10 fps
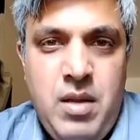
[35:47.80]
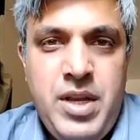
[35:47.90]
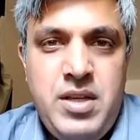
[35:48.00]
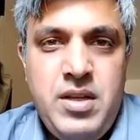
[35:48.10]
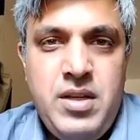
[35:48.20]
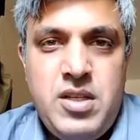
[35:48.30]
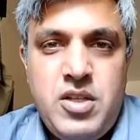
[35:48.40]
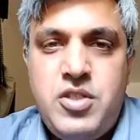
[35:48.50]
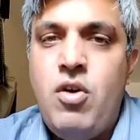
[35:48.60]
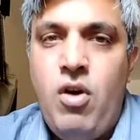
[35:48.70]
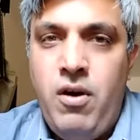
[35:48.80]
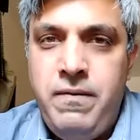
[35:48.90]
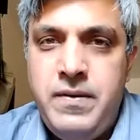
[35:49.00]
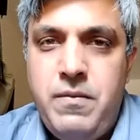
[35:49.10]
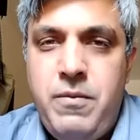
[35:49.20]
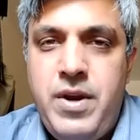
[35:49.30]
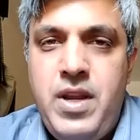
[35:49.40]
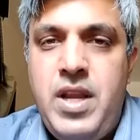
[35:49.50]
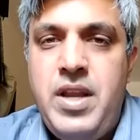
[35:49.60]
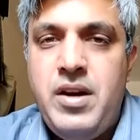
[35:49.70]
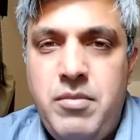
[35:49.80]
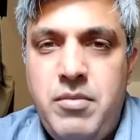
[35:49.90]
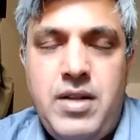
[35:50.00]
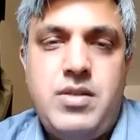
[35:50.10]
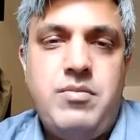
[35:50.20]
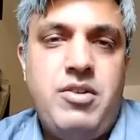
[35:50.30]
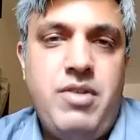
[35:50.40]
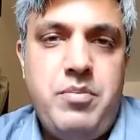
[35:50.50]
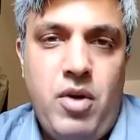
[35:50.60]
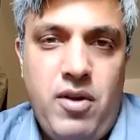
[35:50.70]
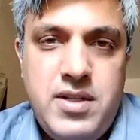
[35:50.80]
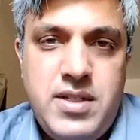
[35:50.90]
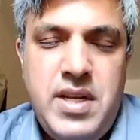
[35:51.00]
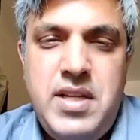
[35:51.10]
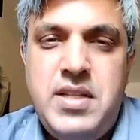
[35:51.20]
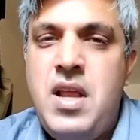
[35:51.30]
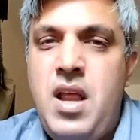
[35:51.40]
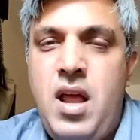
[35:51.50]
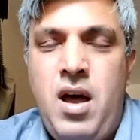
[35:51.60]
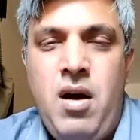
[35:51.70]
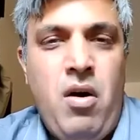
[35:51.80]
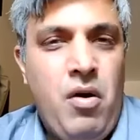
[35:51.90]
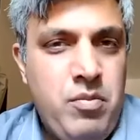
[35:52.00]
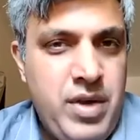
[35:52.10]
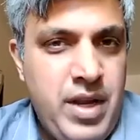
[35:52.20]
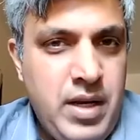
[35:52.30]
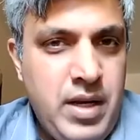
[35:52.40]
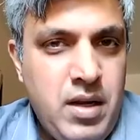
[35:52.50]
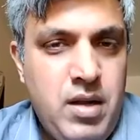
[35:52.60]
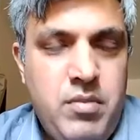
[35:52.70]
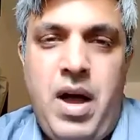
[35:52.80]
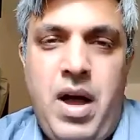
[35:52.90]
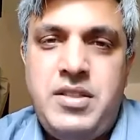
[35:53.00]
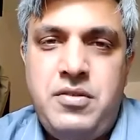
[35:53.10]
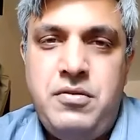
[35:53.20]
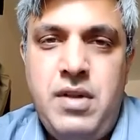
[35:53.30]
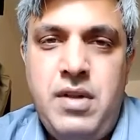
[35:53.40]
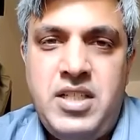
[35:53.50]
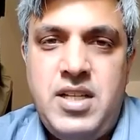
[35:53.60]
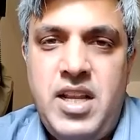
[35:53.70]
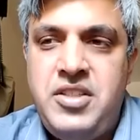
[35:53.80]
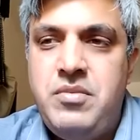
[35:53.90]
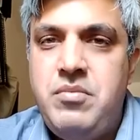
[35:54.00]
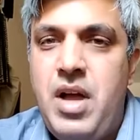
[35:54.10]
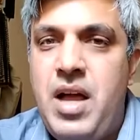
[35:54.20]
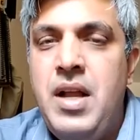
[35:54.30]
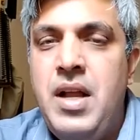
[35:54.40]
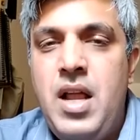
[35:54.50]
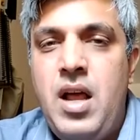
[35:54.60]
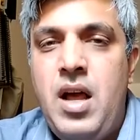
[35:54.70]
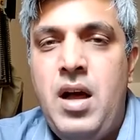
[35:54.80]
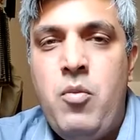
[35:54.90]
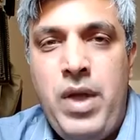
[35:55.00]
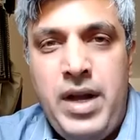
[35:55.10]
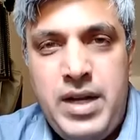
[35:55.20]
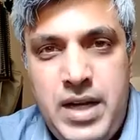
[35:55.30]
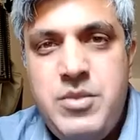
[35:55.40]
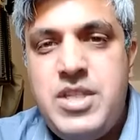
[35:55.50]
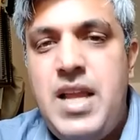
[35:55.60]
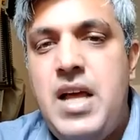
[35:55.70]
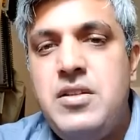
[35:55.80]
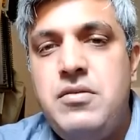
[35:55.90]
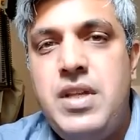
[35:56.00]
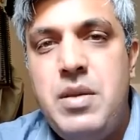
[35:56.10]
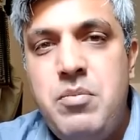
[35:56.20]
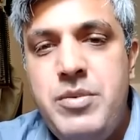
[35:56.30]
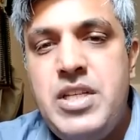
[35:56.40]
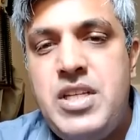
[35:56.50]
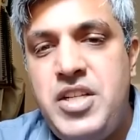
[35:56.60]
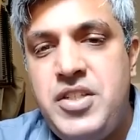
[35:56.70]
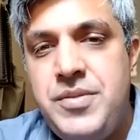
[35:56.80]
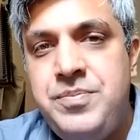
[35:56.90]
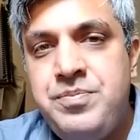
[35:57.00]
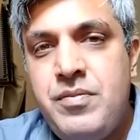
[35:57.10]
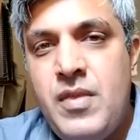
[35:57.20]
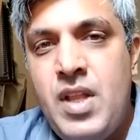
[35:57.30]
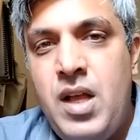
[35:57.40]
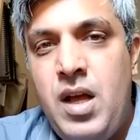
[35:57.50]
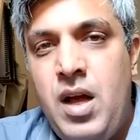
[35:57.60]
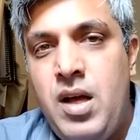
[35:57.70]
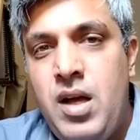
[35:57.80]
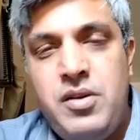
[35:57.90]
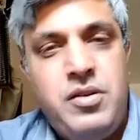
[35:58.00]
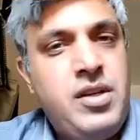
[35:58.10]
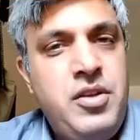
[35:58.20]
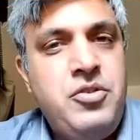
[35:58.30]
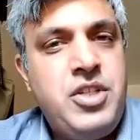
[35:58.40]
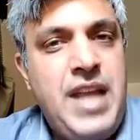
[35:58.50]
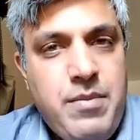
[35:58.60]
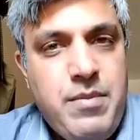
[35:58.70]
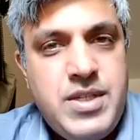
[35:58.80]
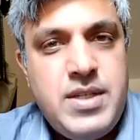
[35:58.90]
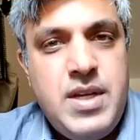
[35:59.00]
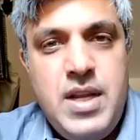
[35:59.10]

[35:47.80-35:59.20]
Because so often we hear about some great policies all being passed through legislation, but when it comes down to the implementation, you know, there are huge gaps.